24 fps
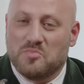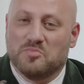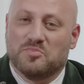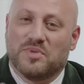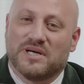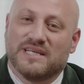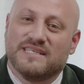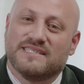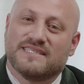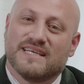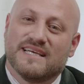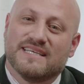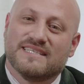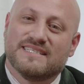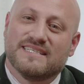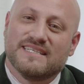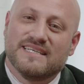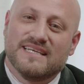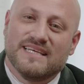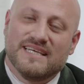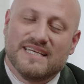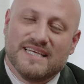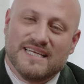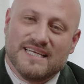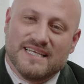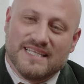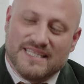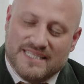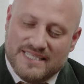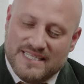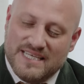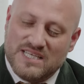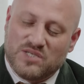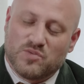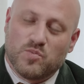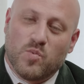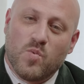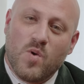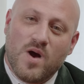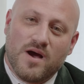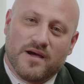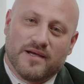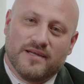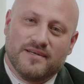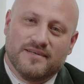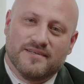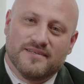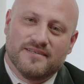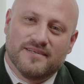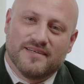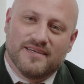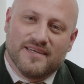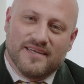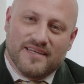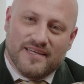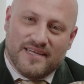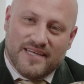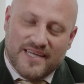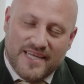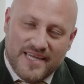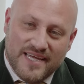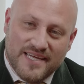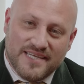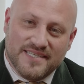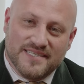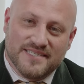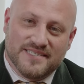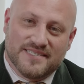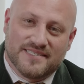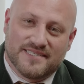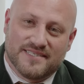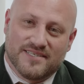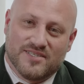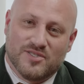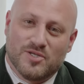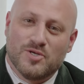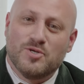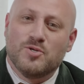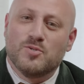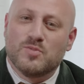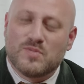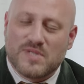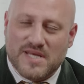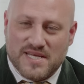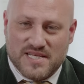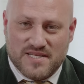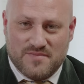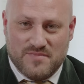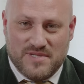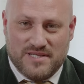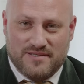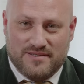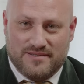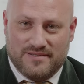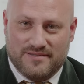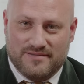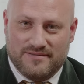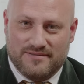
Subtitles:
but he says, this wine is the New Testament,